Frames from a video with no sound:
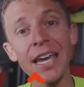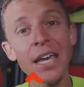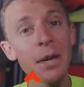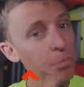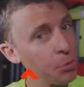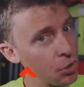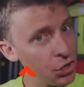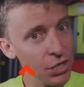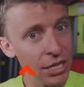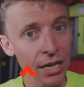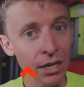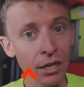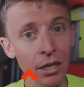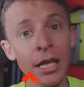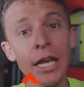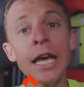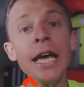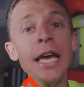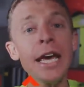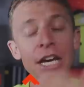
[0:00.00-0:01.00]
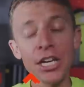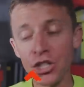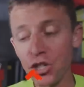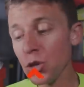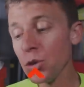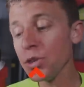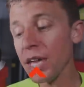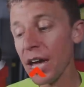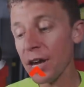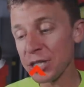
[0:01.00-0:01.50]
in Brazil in
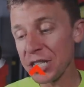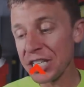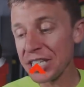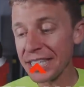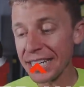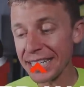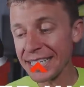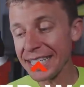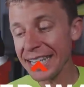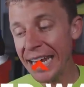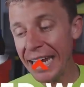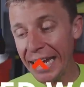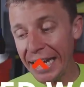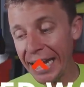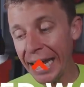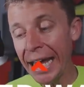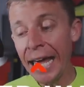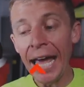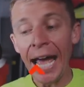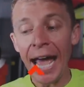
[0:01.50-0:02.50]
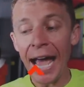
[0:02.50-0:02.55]
2016.